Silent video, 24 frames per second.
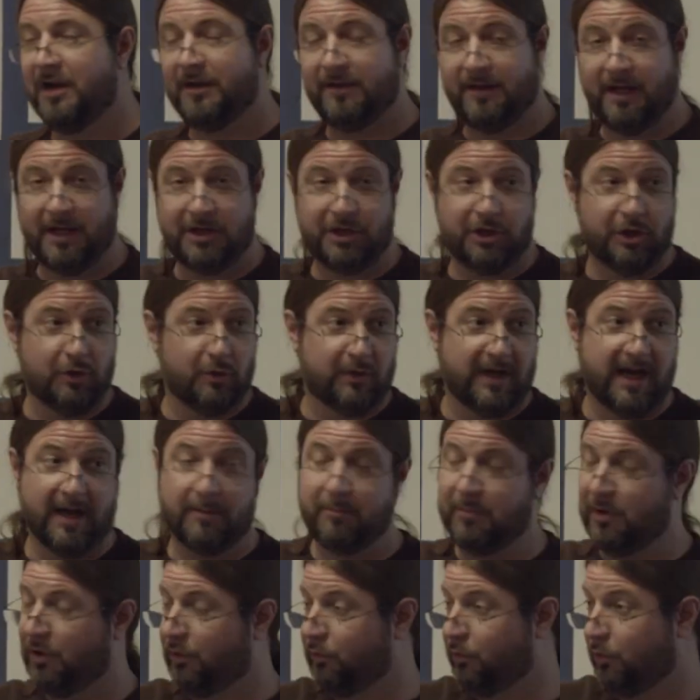Then you can
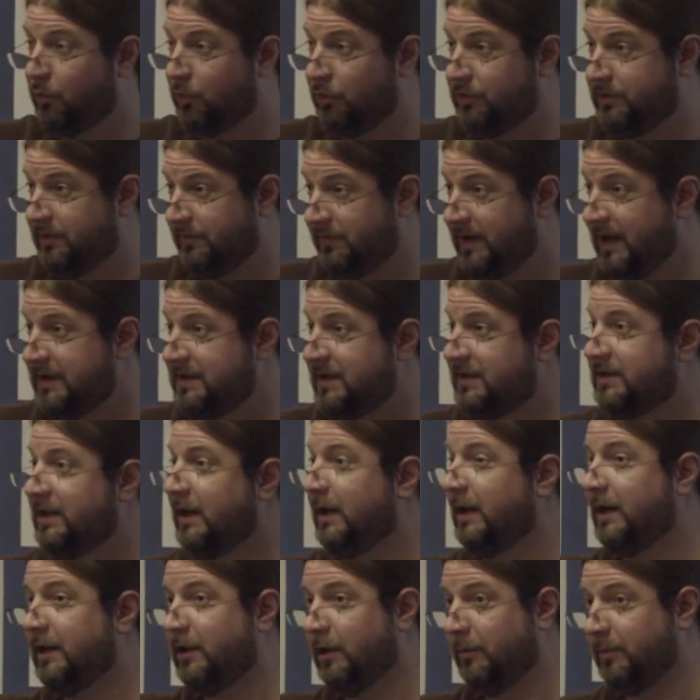build rules if
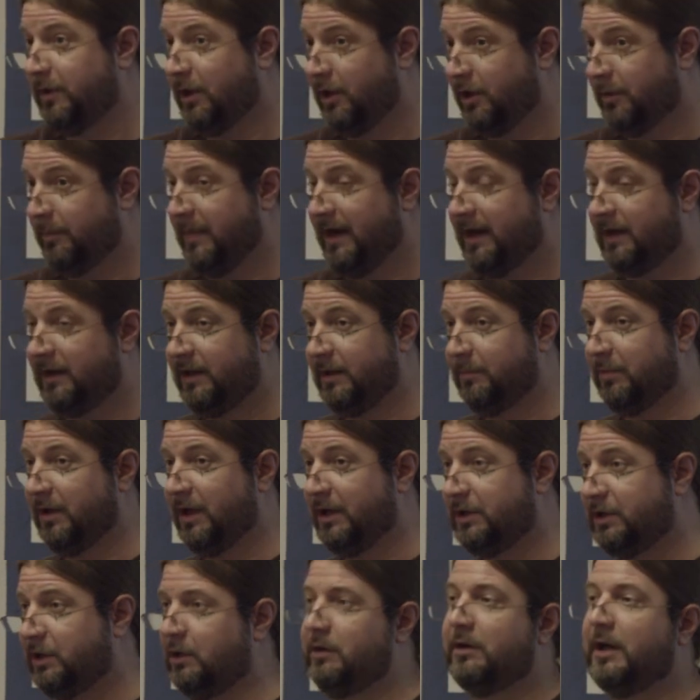necessary. They'll be automatically
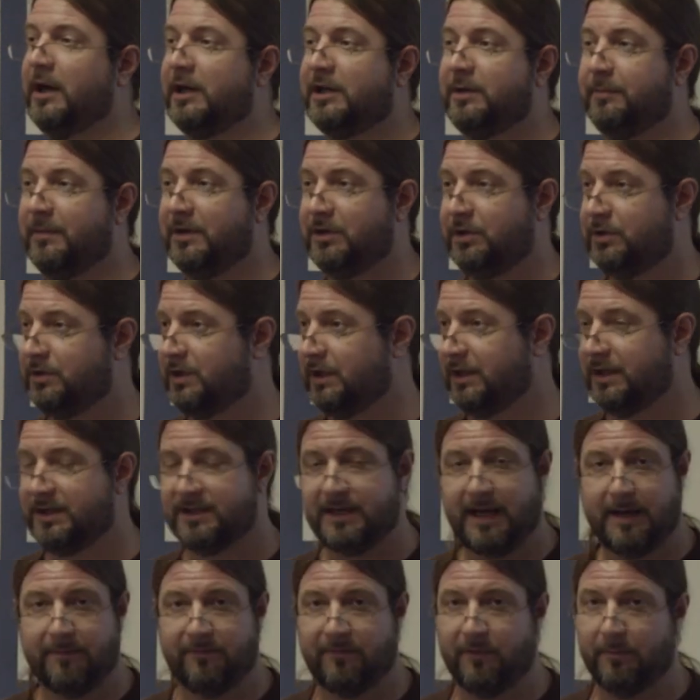applied to your document using the
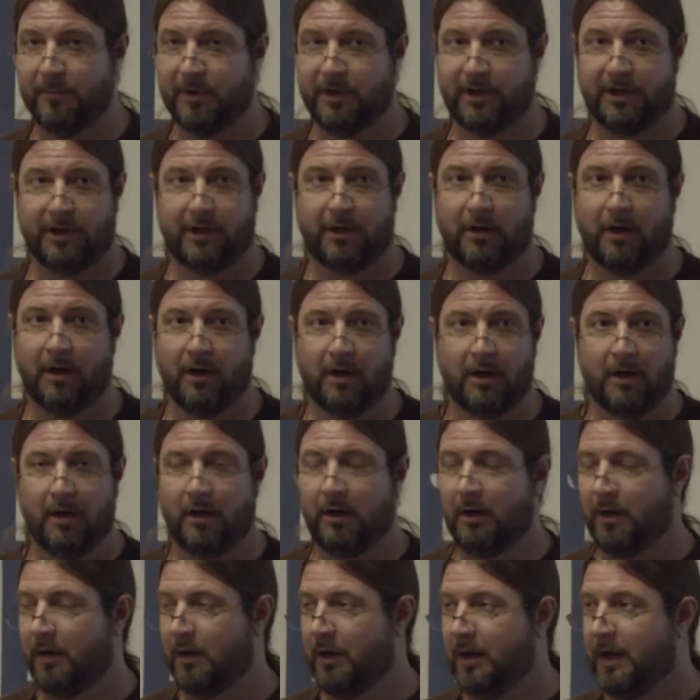same familiar
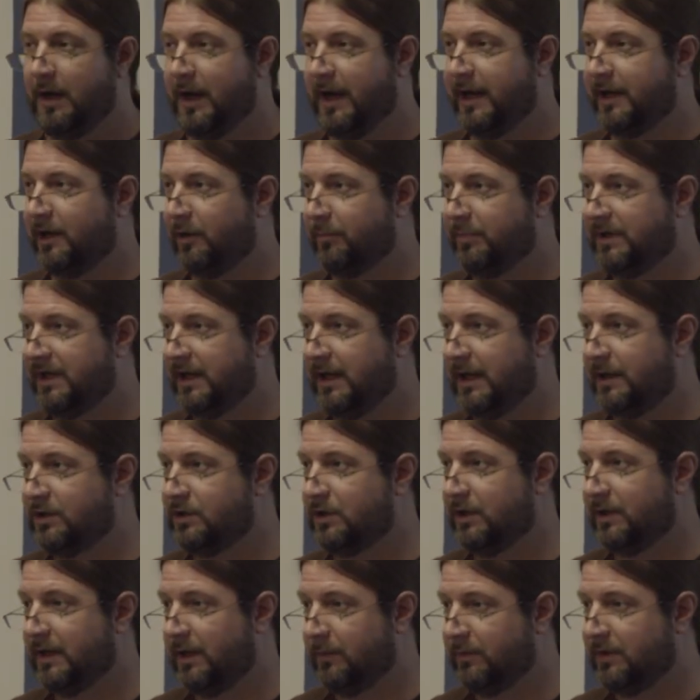NLP
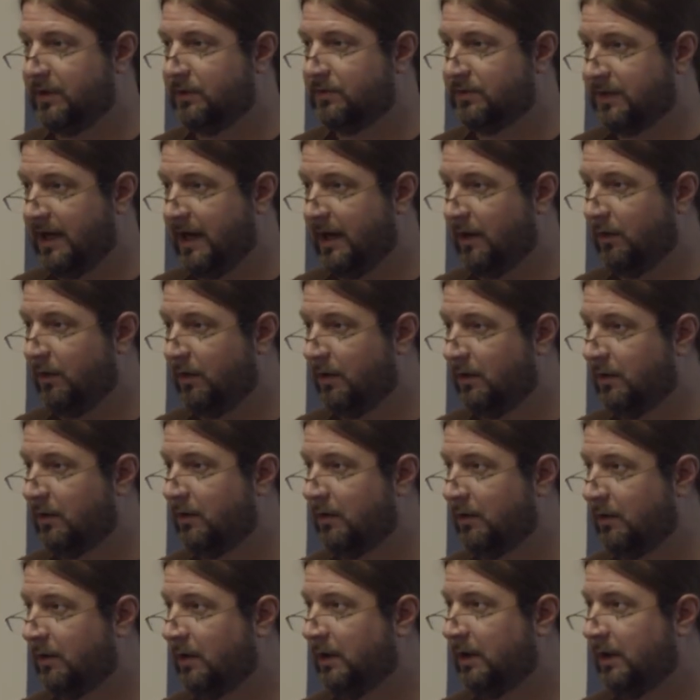engine that we use now.
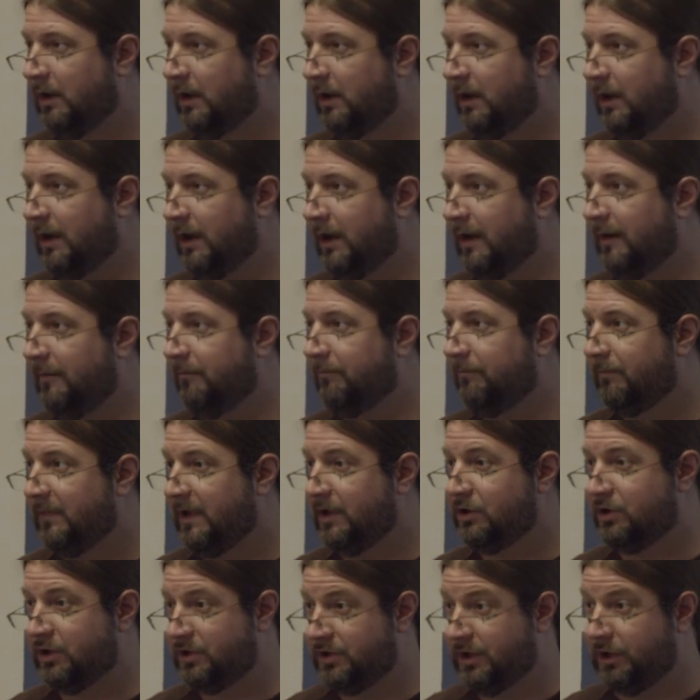
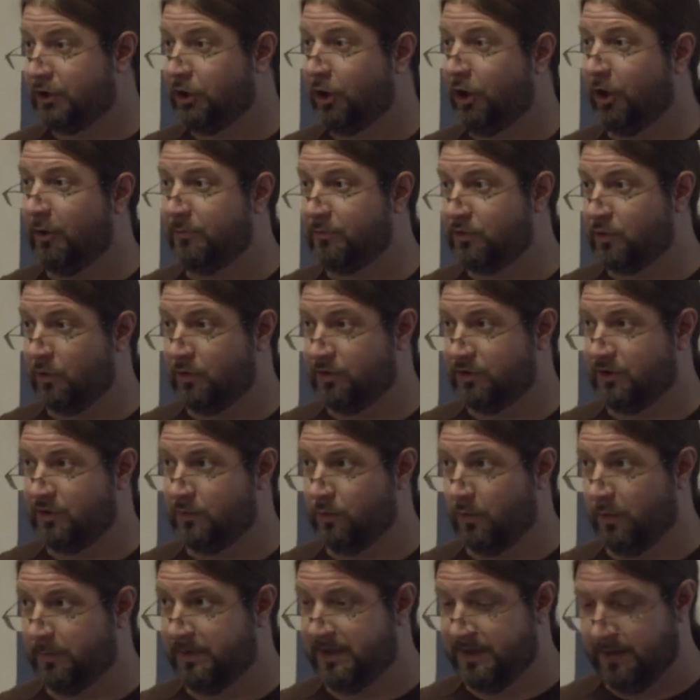It's just the term sources
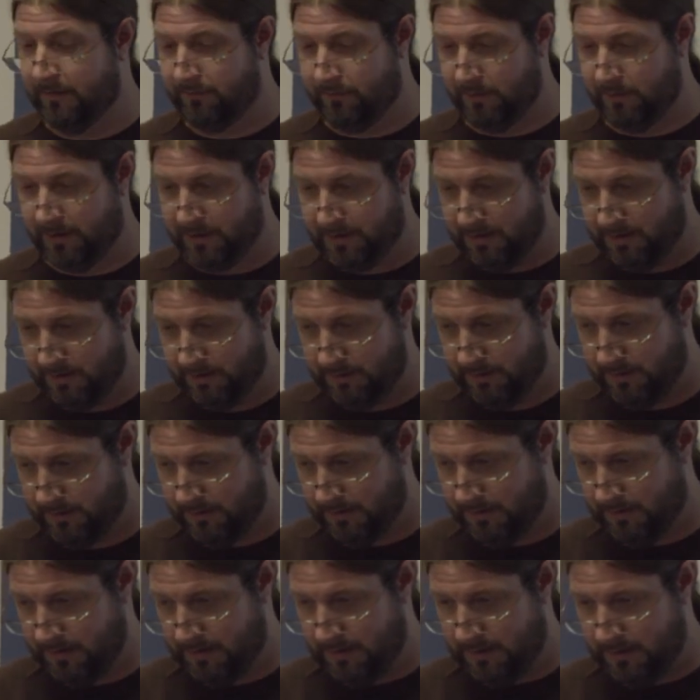will be different.
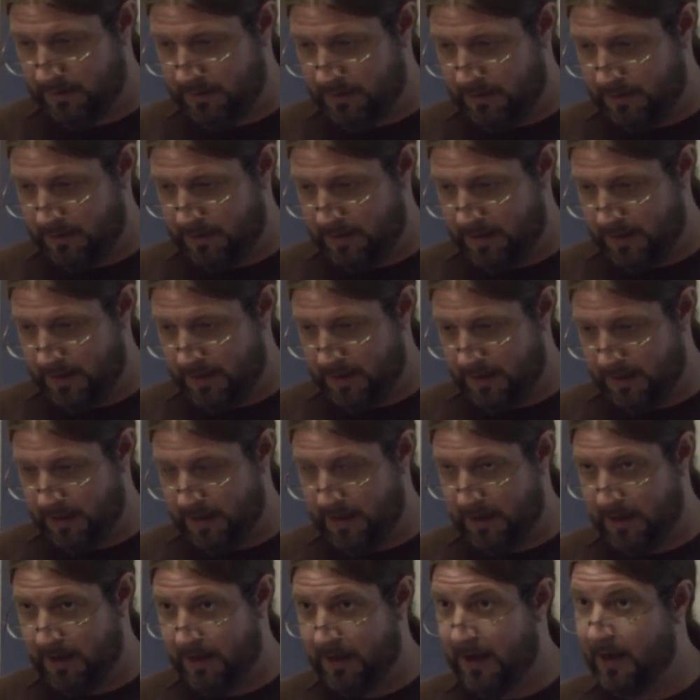
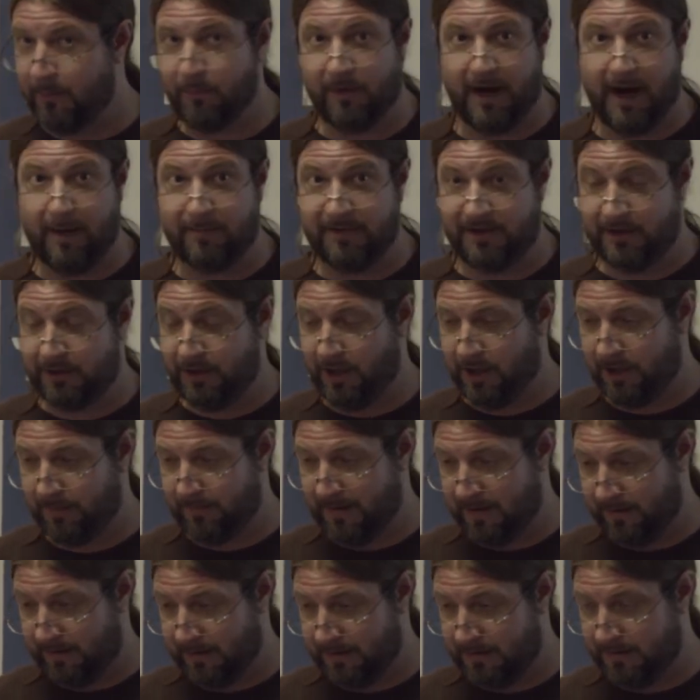And we're happy to talk
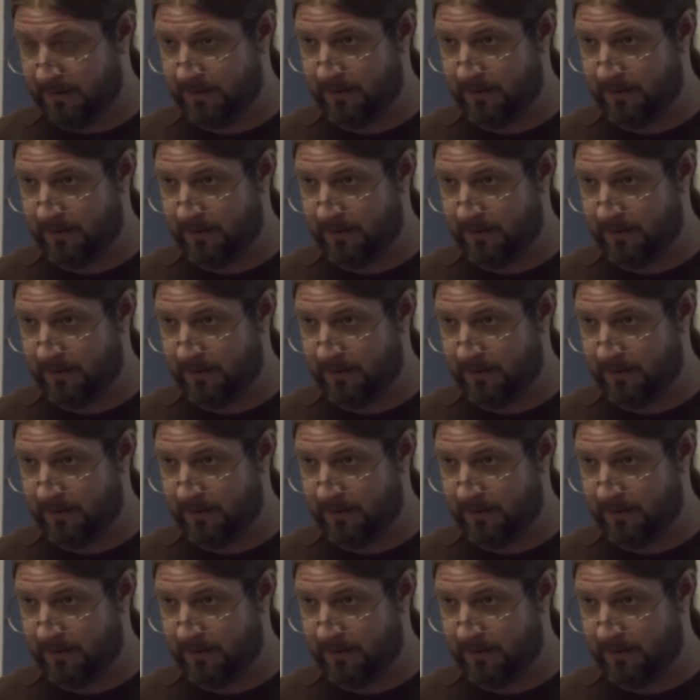about it.